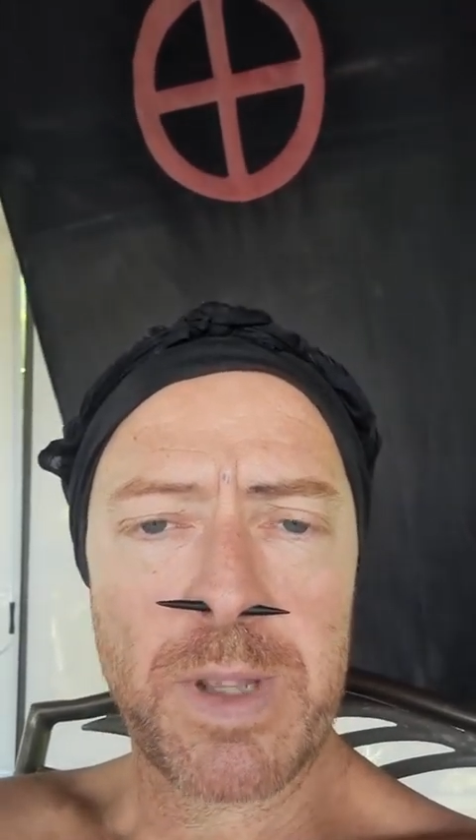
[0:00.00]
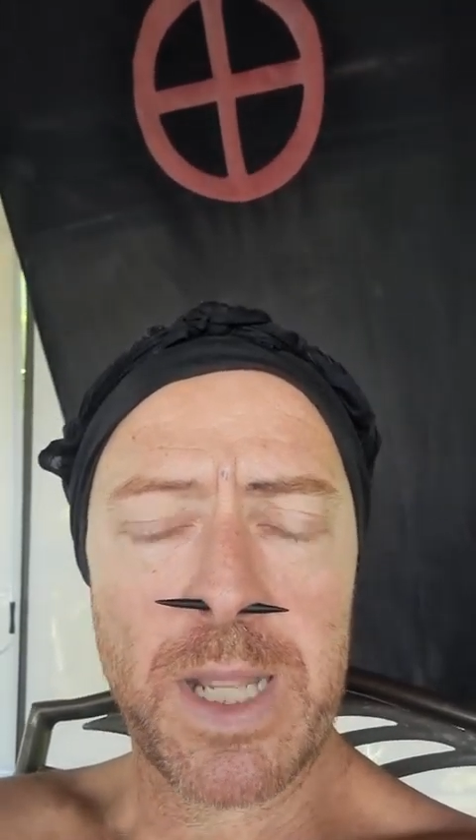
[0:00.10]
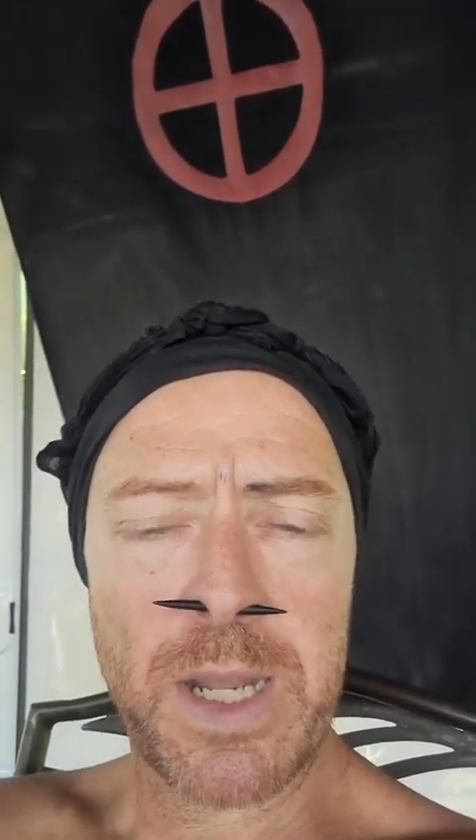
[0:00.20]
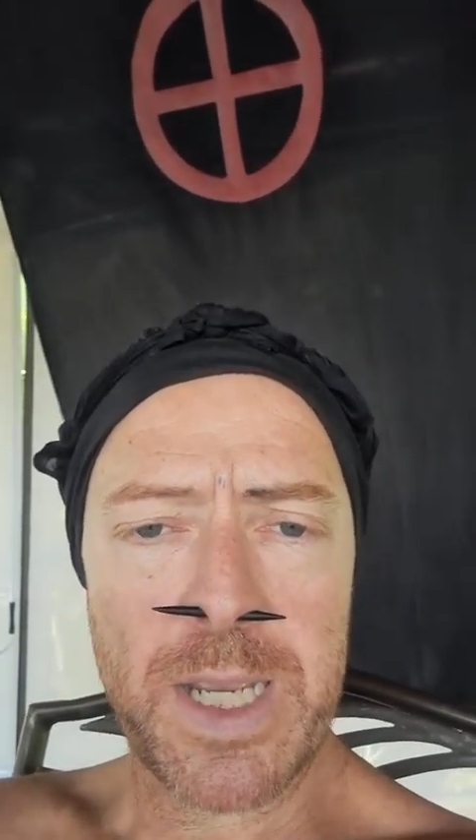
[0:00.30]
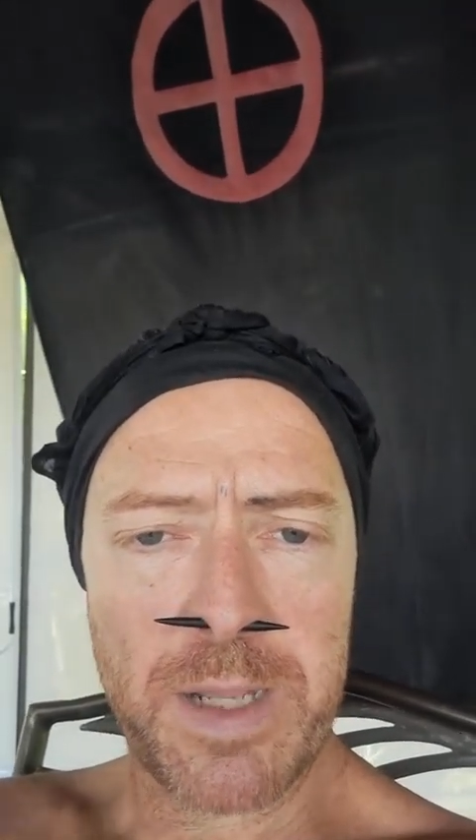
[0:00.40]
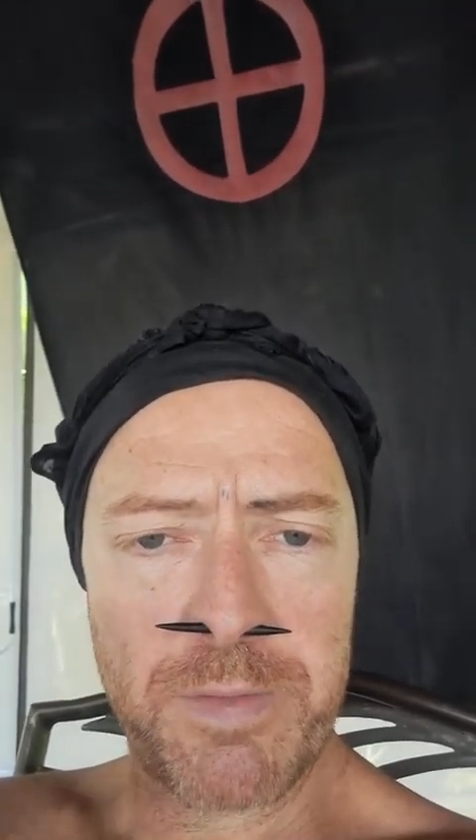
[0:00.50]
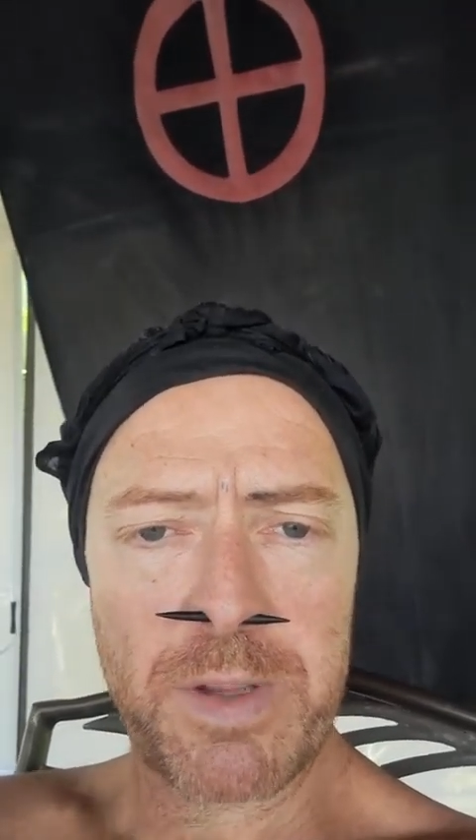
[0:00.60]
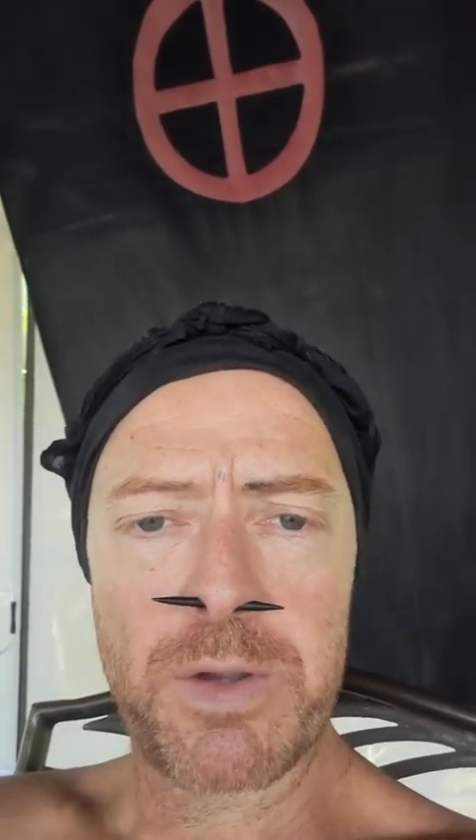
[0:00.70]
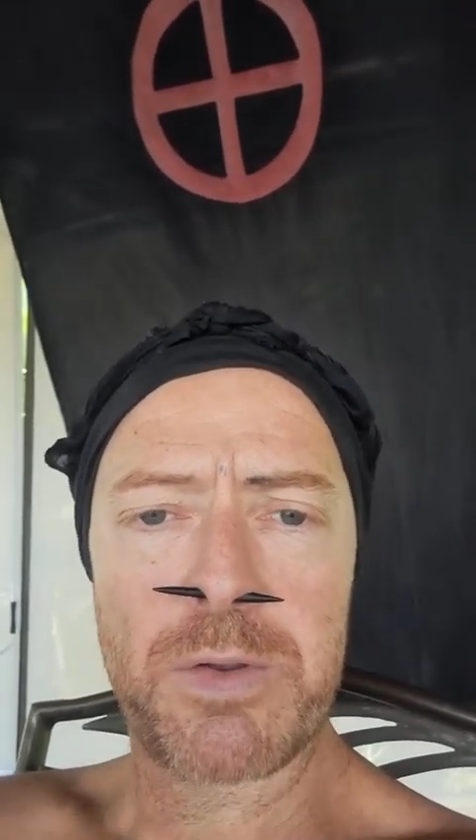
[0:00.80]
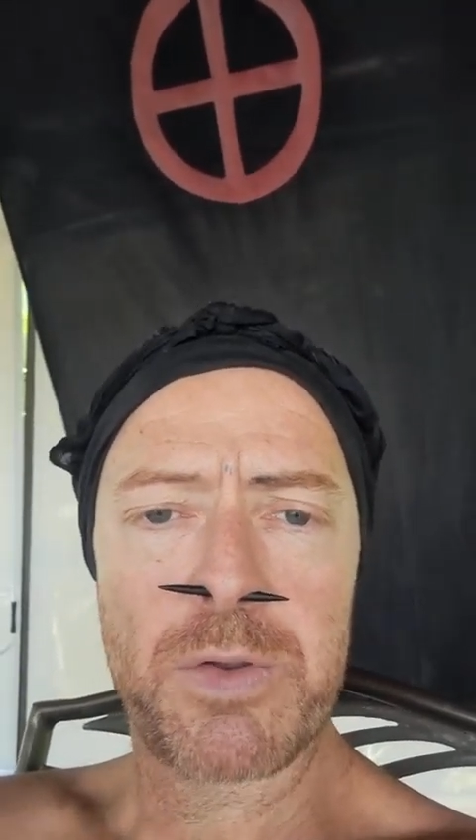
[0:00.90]
and I
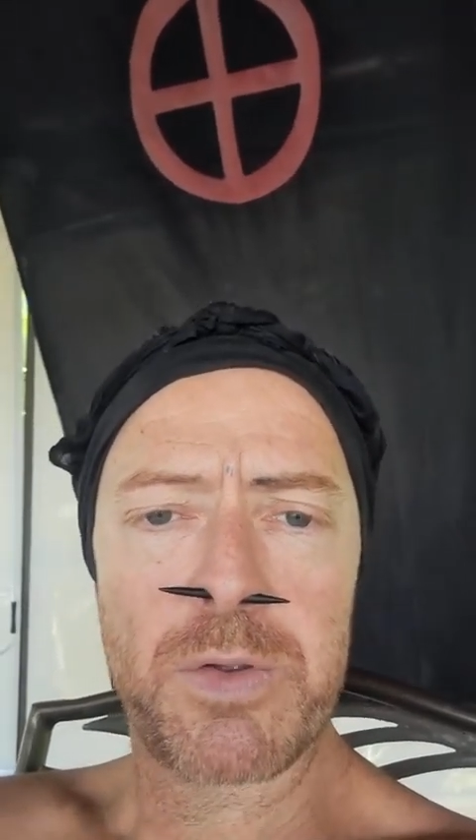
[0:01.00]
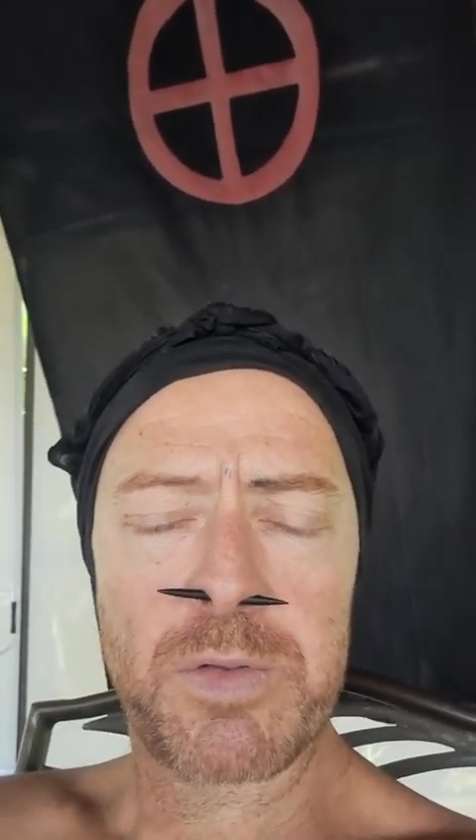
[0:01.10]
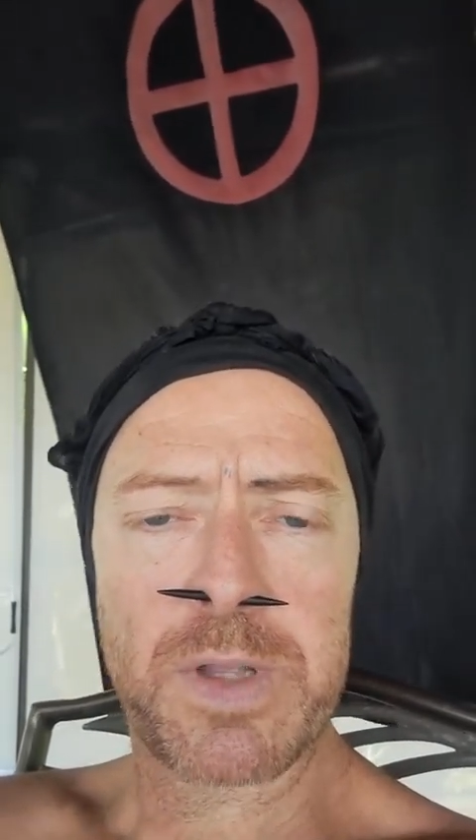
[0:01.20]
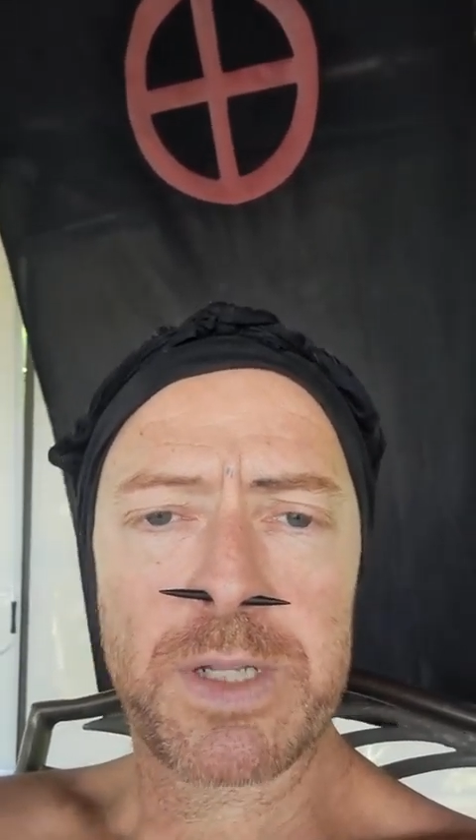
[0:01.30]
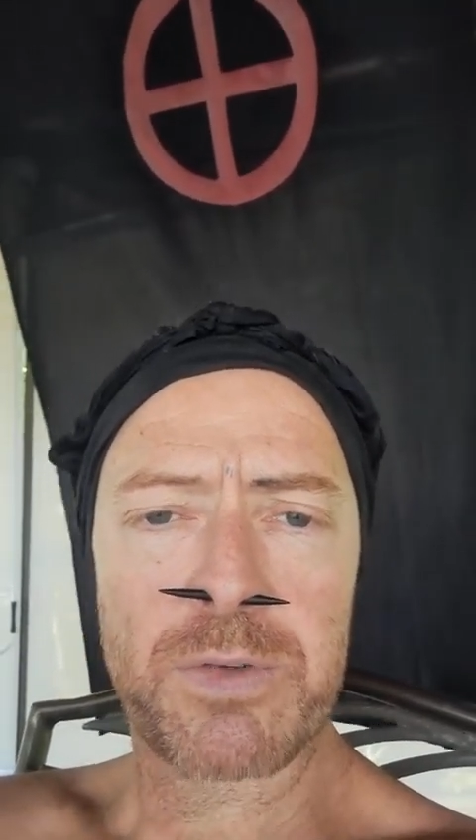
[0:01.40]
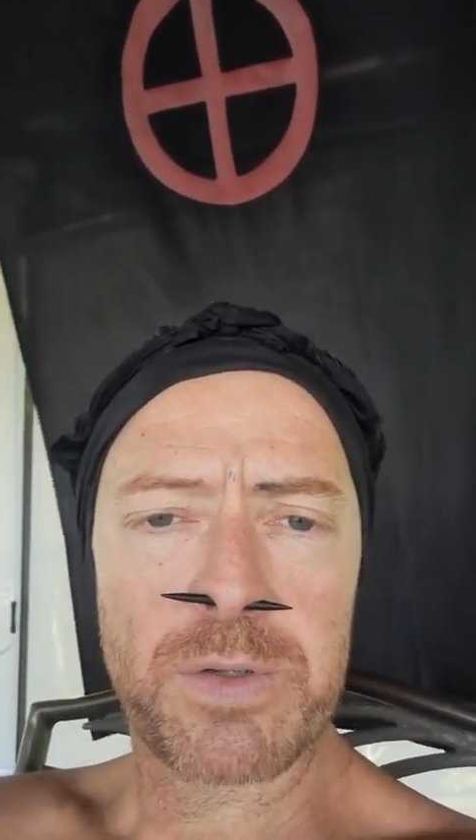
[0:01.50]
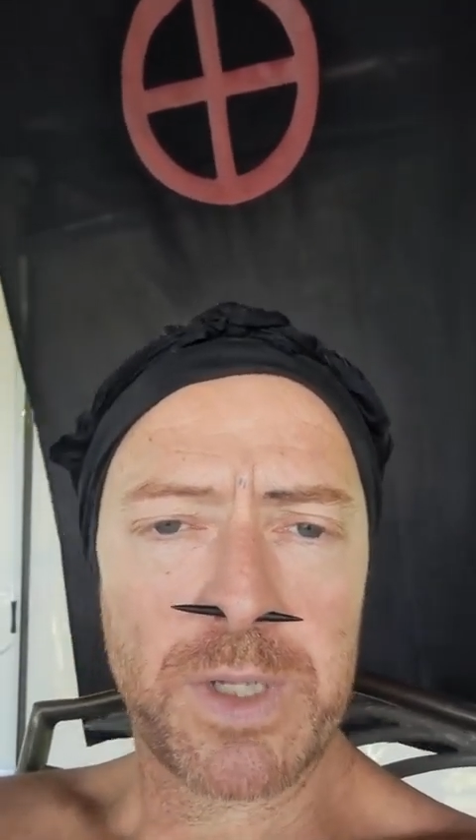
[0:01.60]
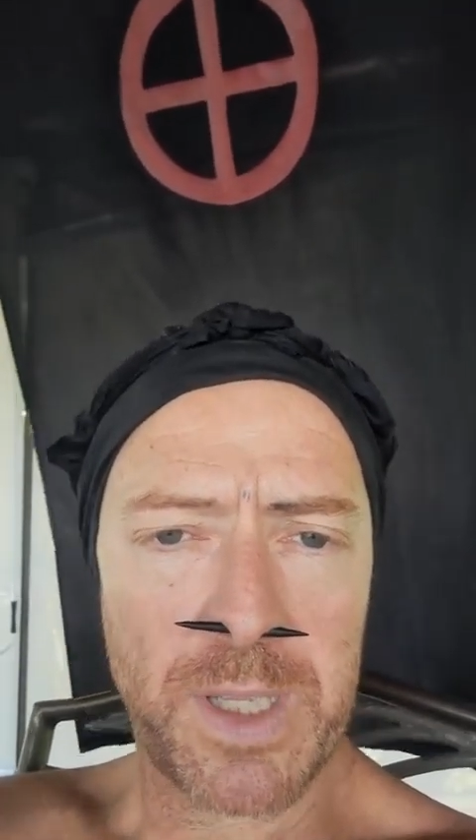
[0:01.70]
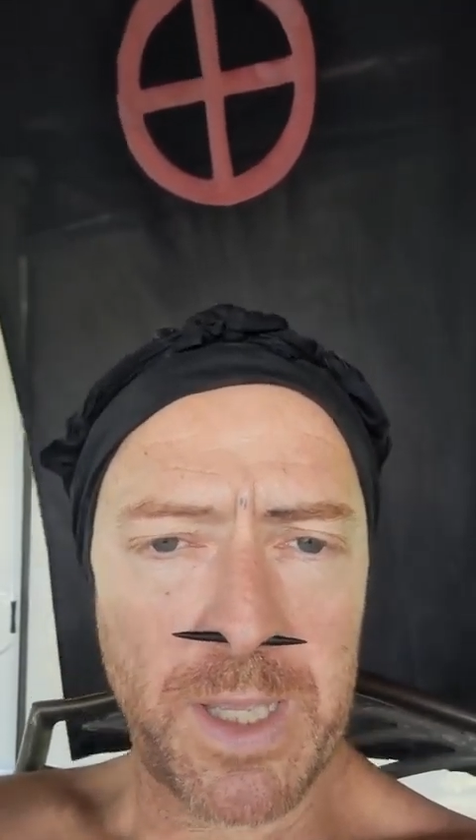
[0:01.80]
continue to do such